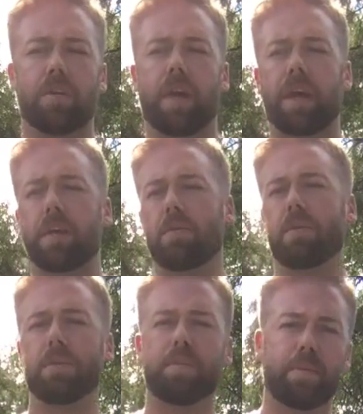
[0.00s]
Okay,
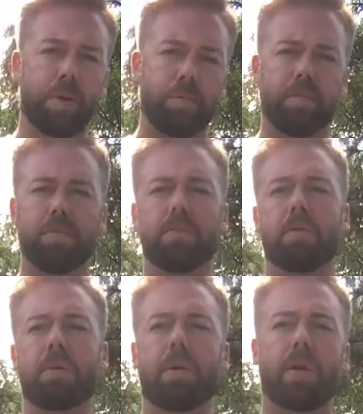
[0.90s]
and
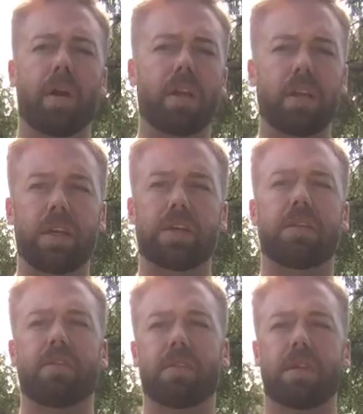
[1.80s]
we wrote out a list
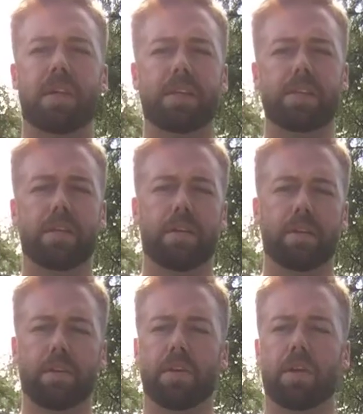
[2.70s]
of the things that
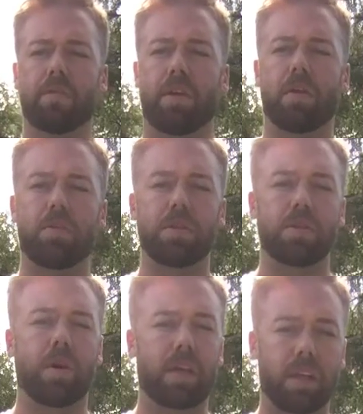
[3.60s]
are available, and
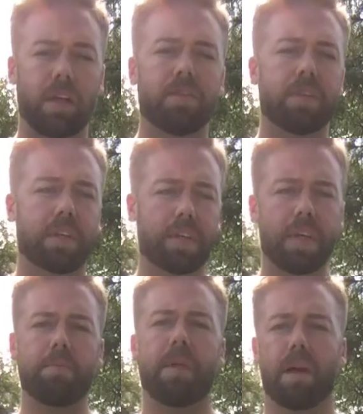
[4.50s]
so I'd love to
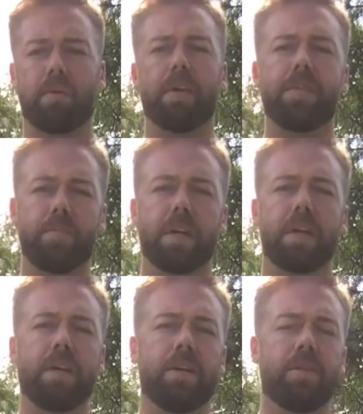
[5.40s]
keep that with me.